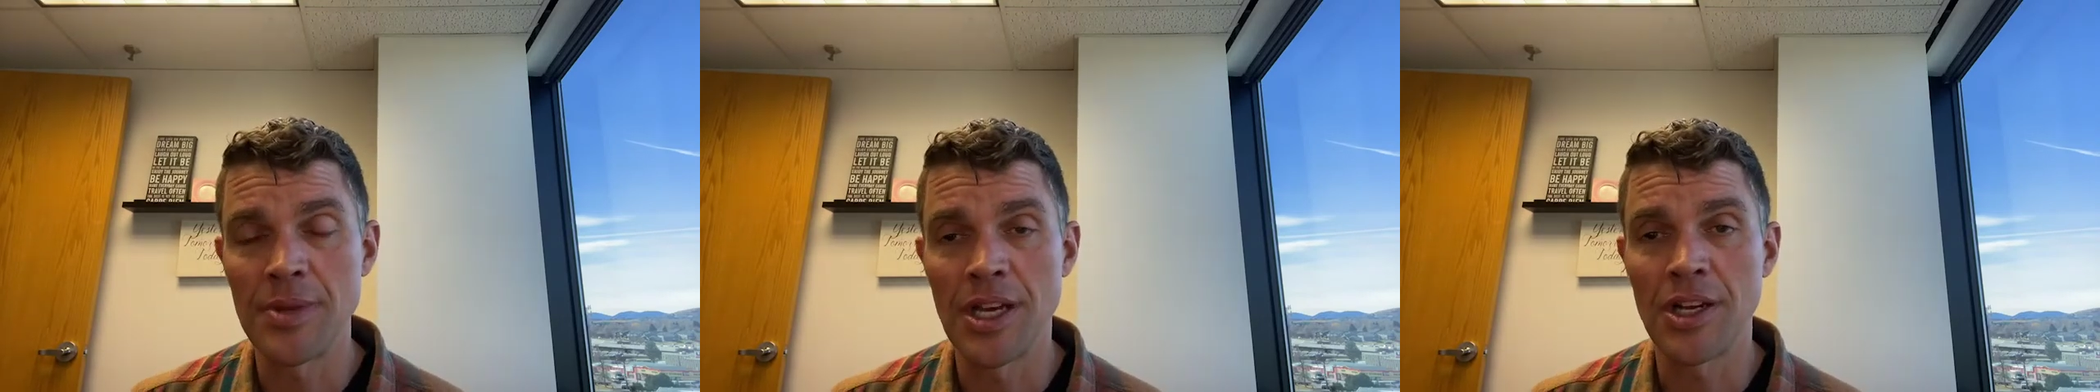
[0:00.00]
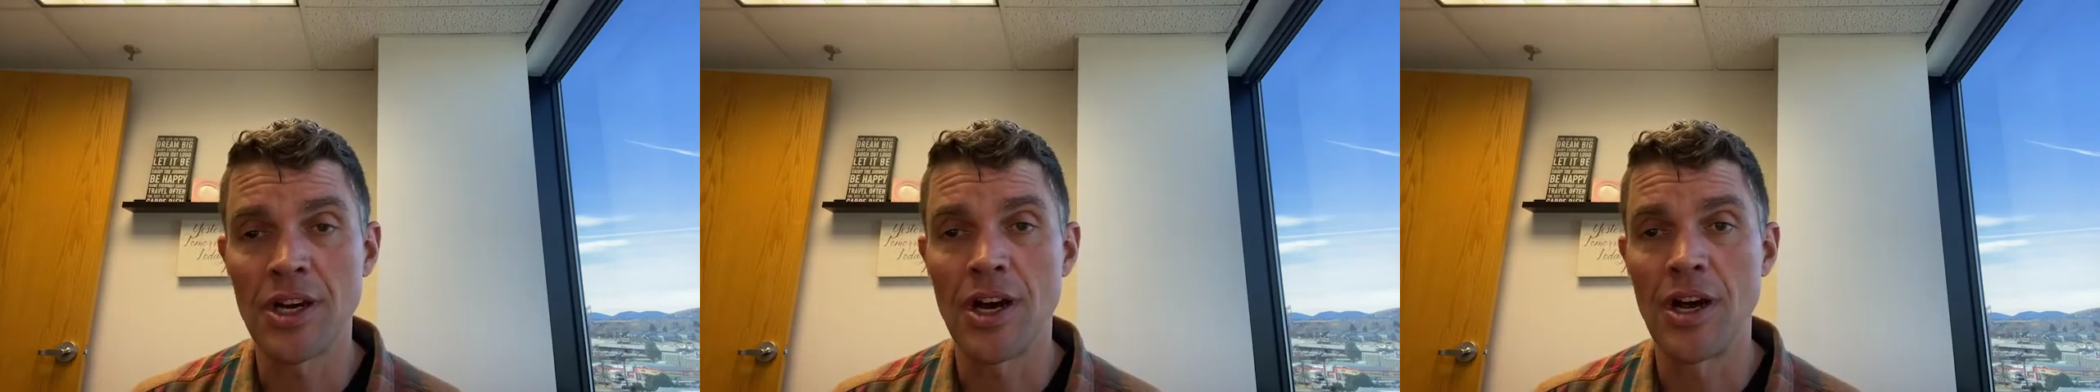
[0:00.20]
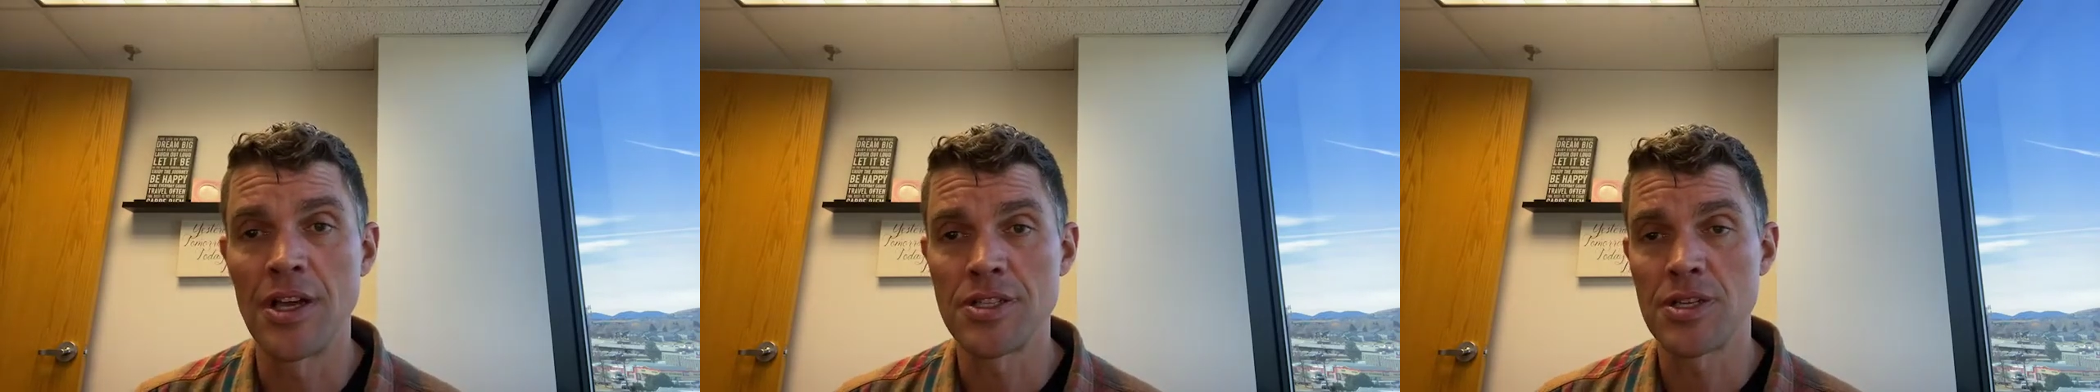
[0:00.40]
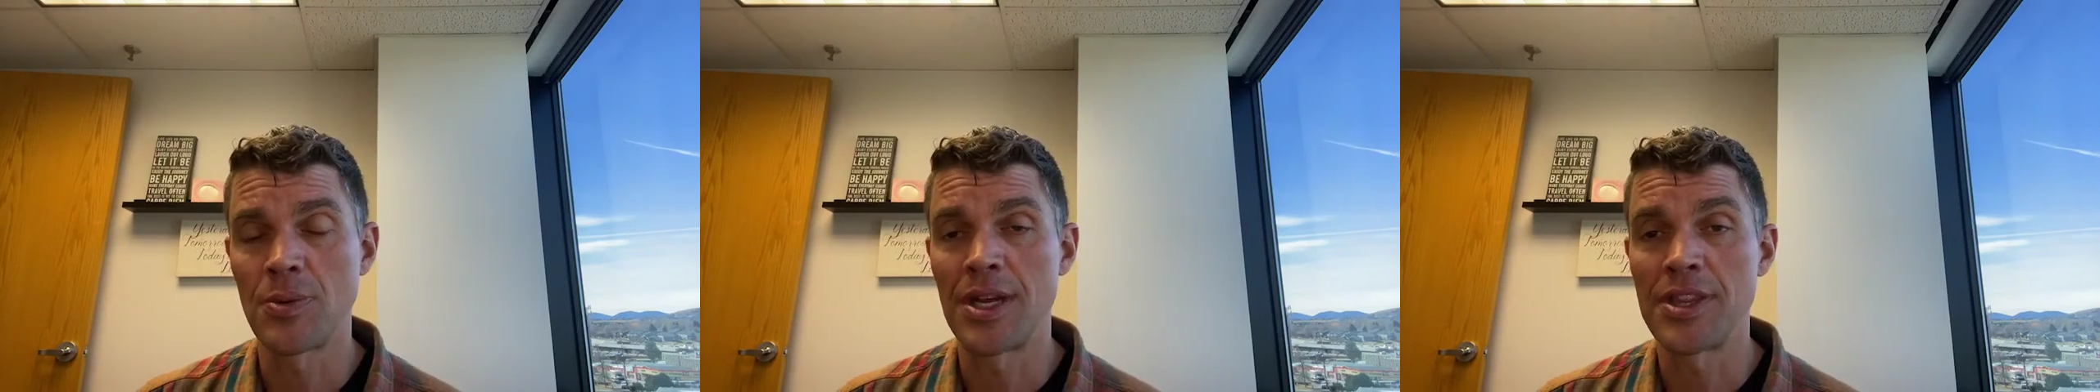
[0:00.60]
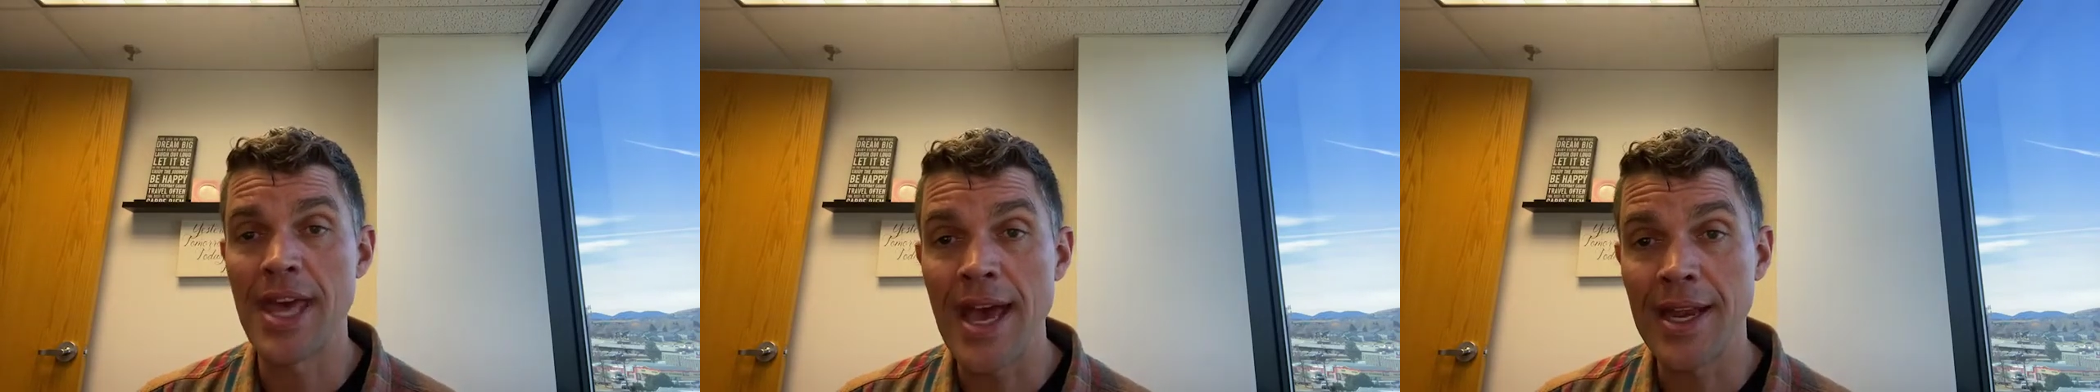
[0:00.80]
a call as to
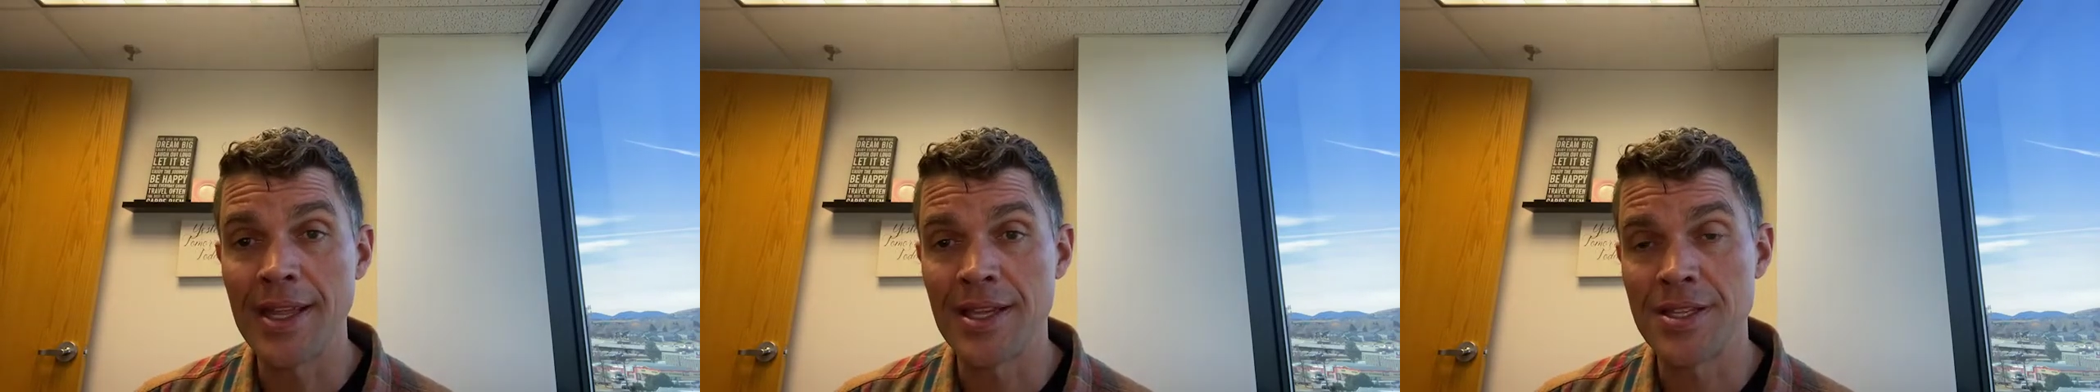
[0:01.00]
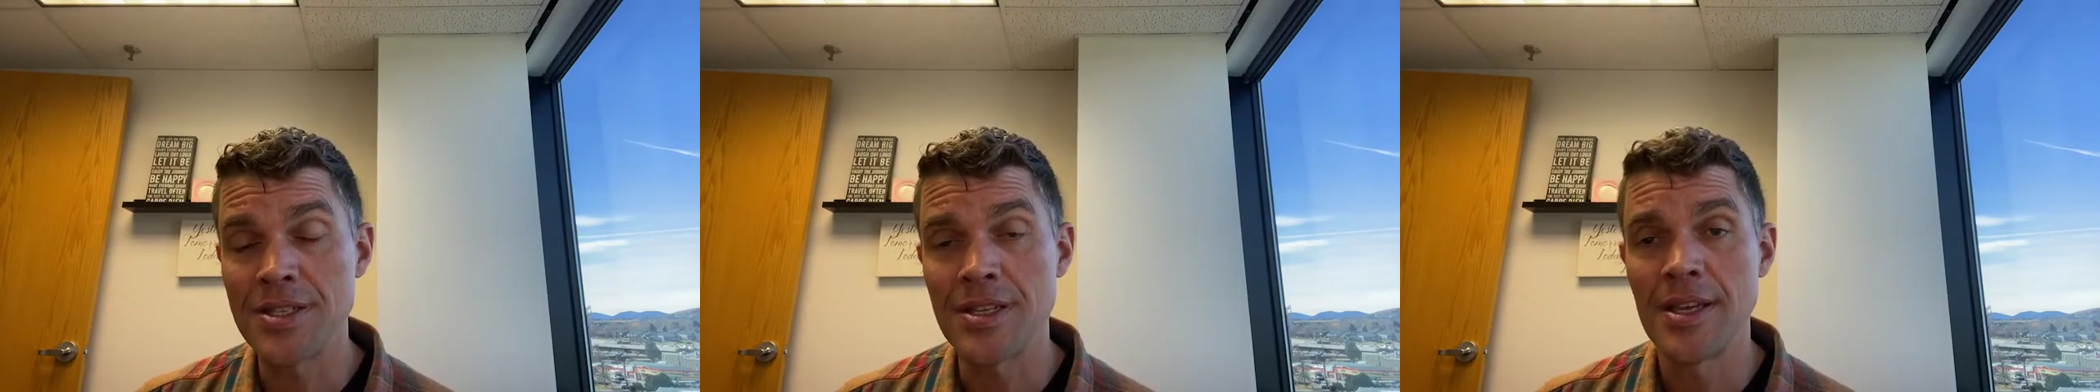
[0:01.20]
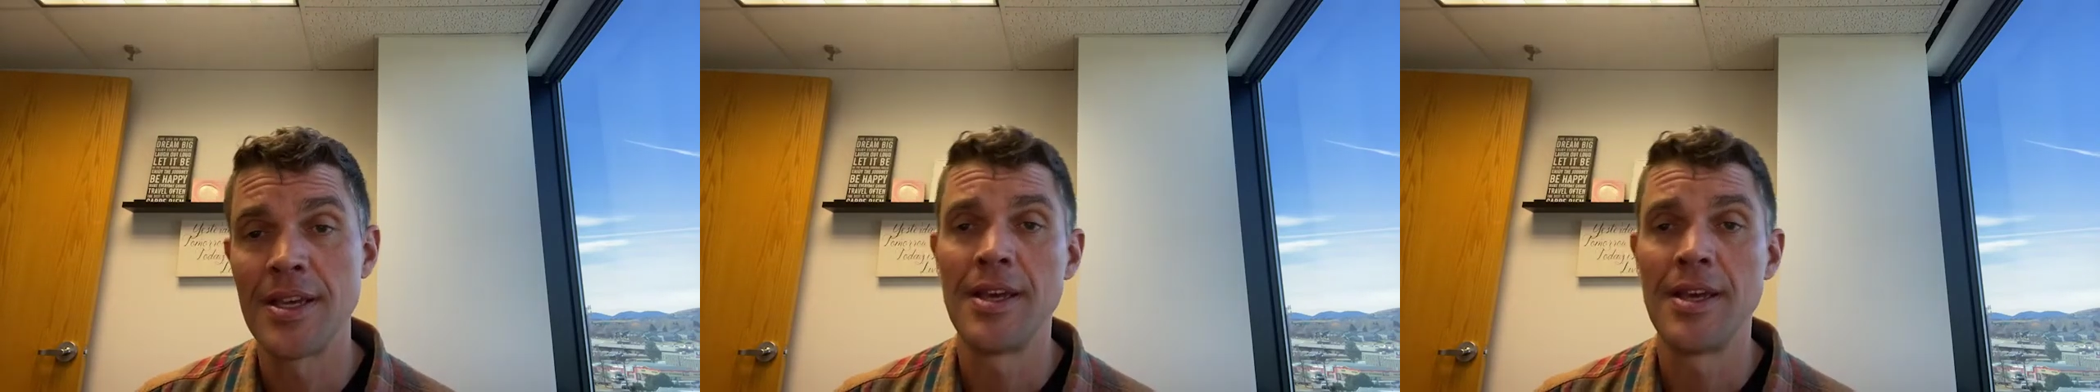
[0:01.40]
what that is.